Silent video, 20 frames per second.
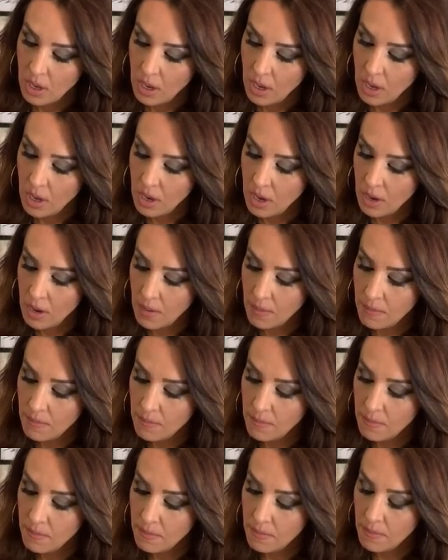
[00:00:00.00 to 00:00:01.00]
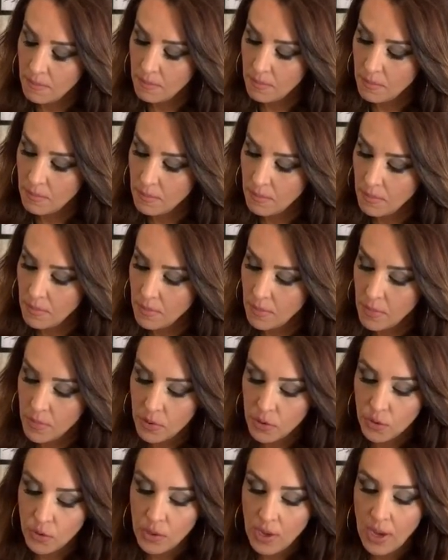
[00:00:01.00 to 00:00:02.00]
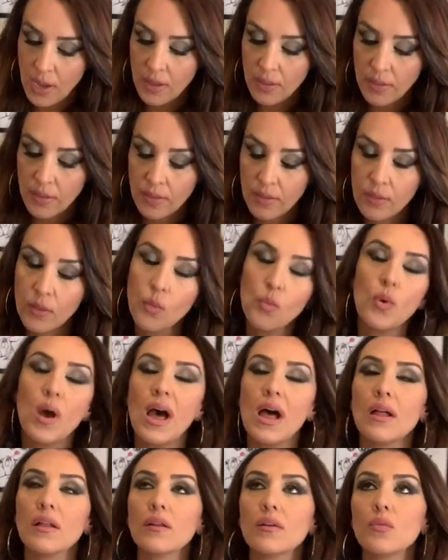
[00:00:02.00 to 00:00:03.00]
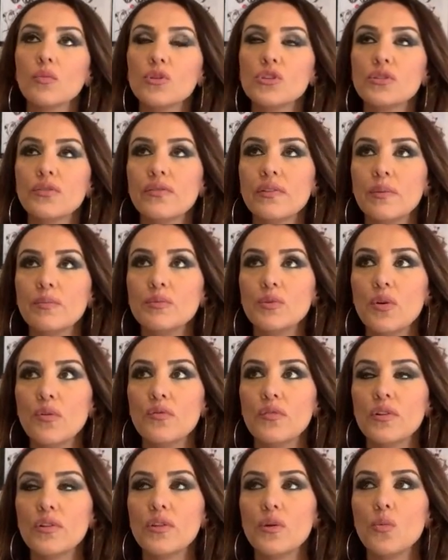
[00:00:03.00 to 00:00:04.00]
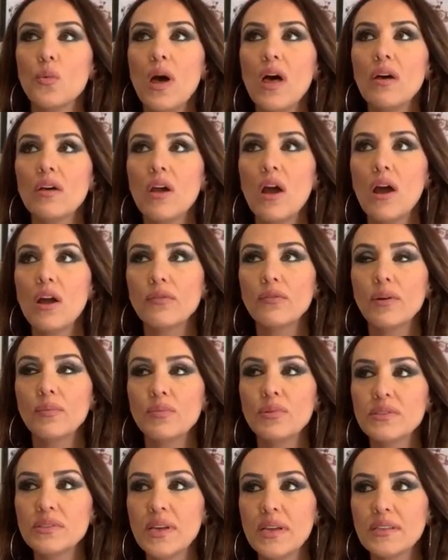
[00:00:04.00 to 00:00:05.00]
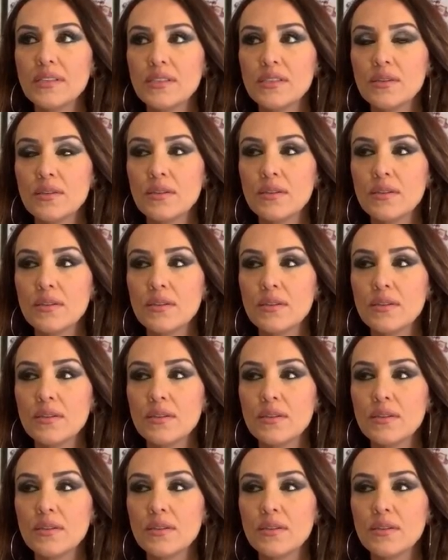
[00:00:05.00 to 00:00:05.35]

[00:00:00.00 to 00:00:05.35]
You got the Well, which flipped over. The Well card represents